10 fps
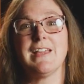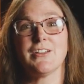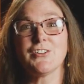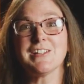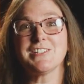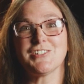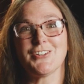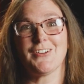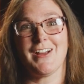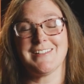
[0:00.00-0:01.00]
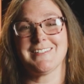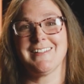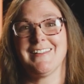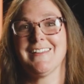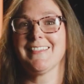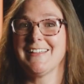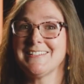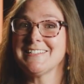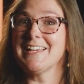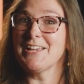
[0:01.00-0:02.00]
increased generosity
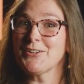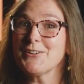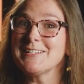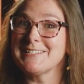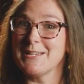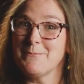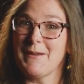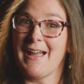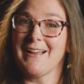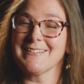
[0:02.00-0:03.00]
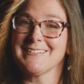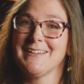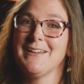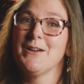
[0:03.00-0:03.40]
leads to increased impact.